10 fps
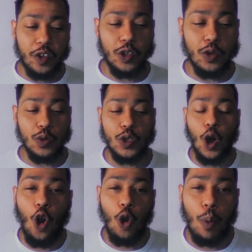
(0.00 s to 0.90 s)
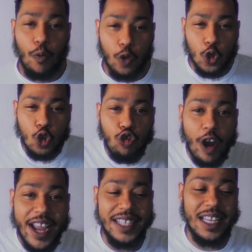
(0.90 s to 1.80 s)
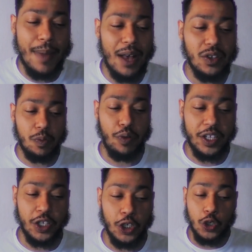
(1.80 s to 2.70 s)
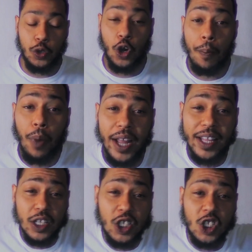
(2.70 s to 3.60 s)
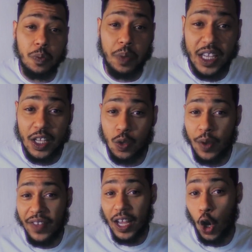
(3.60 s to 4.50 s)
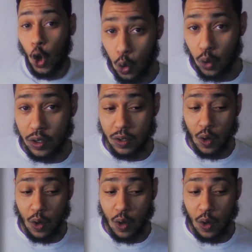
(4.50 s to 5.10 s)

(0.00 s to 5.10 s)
use the Obo for crazy amounts of pressure, combining the speed with Claws